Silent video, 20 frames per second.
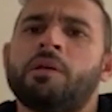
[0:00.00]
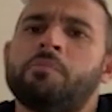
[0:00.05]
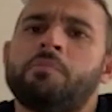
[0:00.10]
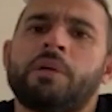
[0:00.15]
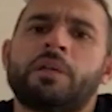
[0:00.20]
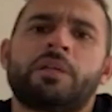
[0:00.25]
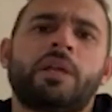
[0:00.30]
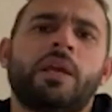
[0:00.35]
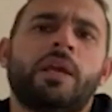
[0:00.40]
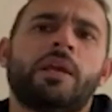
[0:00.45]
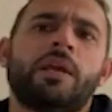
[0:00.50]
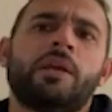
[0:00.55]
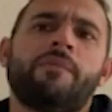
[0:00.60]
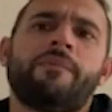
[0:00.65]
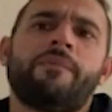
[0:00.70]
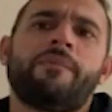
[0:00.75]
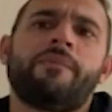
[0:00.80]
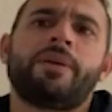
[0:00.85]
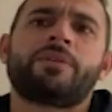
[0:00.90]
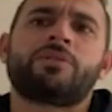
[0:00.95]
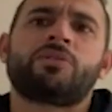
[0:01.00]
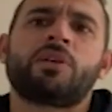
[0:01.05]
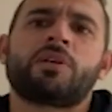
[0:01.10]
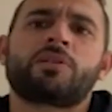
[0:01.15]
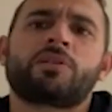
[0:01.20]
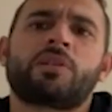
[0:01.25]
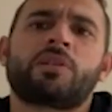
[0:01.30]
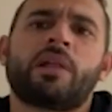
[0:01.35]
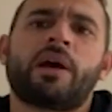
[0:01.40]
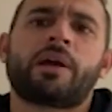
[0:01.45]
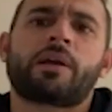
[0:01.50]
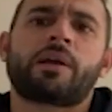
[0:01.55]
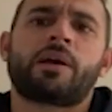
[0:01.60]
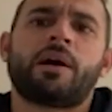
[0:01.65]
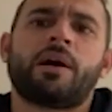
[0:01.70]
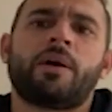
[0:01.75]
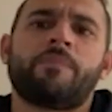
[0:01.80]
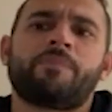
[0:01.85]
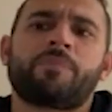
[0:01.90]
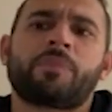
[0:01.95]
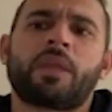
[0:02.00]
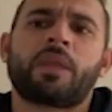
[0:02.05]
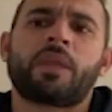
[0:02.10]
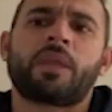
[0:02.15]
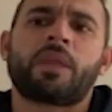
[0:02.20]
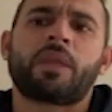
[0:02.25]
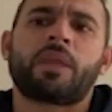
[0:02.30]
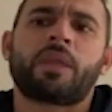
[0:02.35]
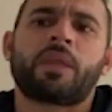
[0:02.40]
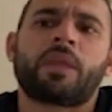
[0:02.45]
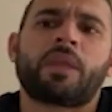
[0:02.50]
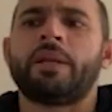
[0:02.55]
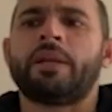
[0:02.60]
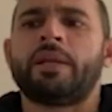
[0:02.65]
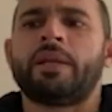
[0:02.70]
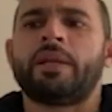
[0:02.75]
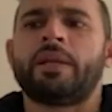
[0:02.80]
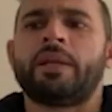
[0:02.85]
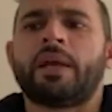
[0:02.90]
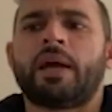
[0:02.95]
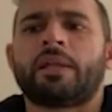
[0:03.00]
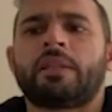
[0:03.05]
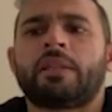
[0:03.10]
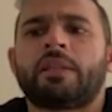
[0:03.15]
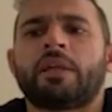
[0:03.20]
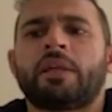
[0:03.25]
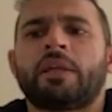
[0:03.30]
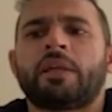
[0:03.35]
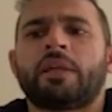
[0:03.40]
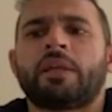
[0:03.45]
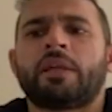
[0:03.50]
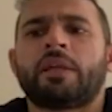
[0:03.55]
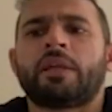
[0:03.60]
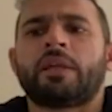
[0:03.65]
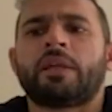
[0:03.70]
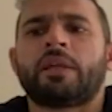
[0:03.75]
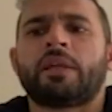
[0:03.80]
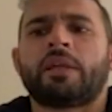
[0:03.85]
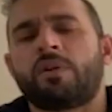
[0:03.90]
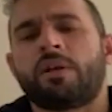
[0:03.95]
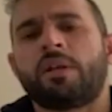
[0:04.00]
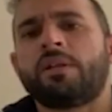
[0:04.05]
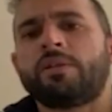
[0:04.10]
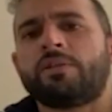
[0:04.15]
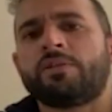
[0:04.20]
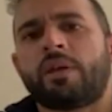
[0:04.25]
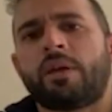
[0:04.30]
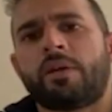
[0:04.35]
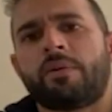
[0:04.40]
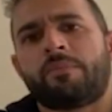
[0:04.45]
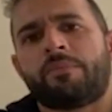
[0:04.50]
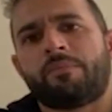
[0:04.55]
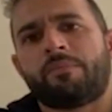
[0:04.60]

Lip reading: But yeah, if it's just like Rawalpindi, I think it will suit the Australians there.